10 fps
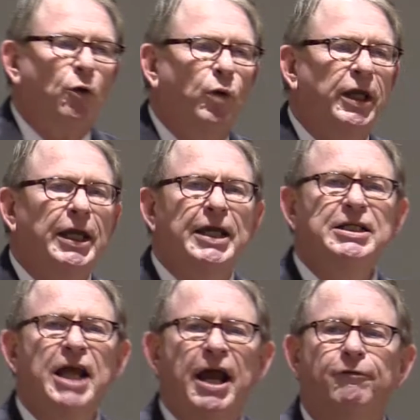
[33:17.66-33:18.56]
We
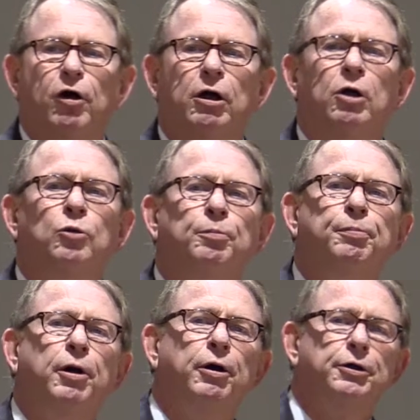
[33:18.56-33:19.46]
each have our own
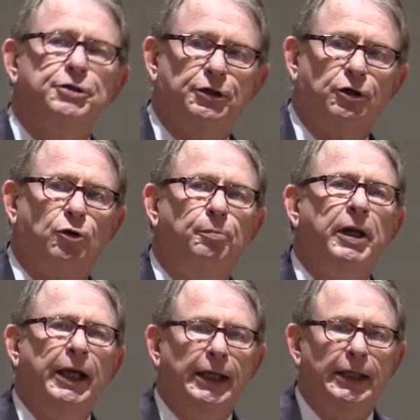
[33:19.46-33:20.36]
personal
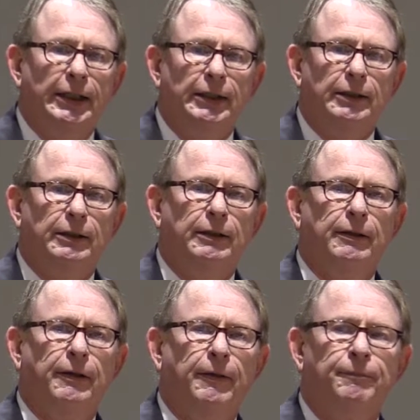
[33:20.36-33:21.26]
pain,
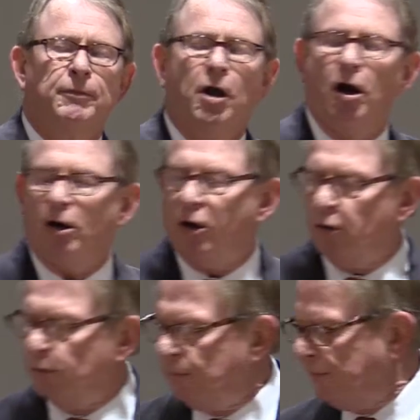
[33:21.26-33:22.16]
our
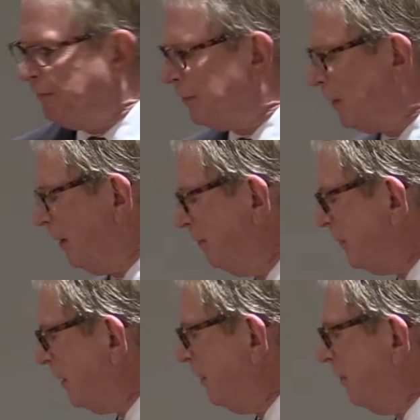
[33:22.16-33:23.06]
own
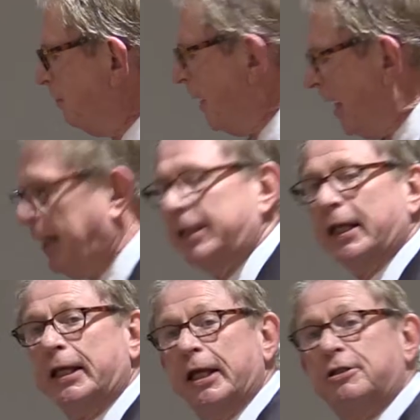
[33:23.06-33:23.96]
pain
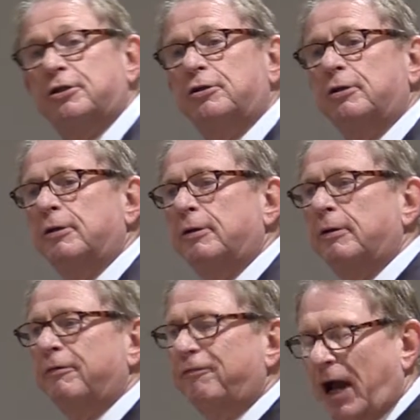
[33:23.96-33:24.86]
that gets
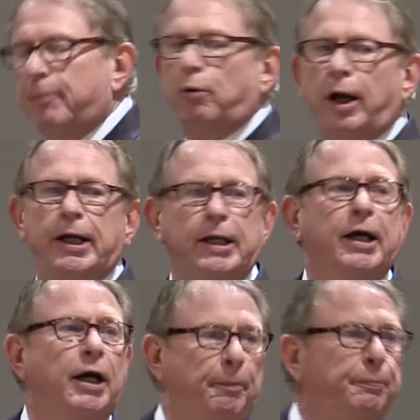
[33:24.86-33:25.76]
vibrated
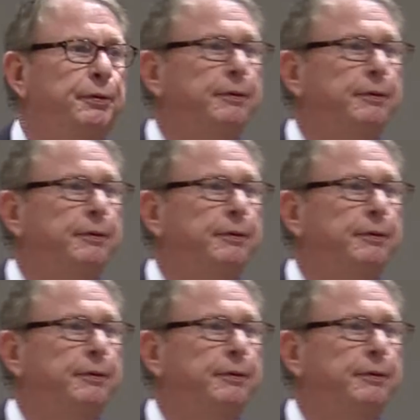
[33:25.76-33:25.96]
up